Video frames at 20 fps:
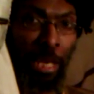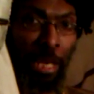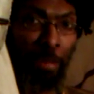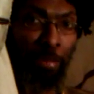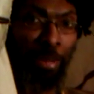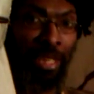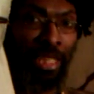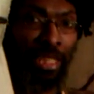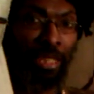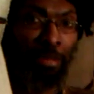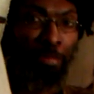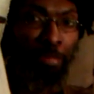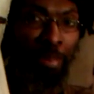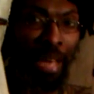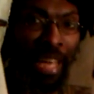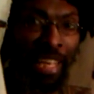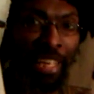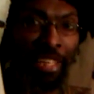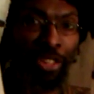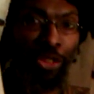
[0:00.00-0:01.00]
but it's
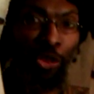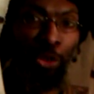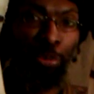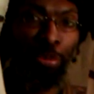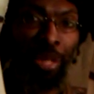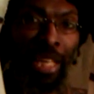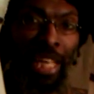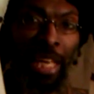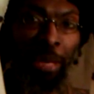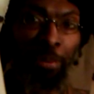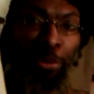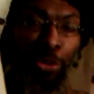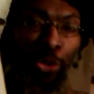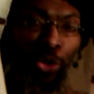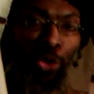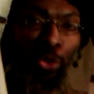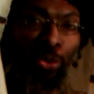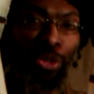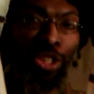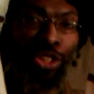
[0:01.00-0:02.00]
better to be able
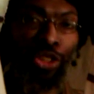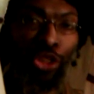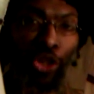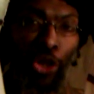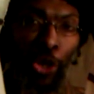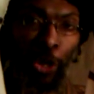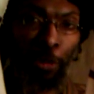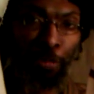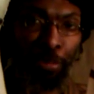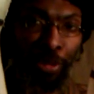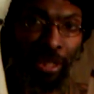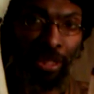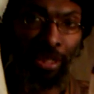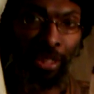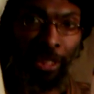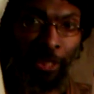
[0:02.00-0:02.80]
to interpret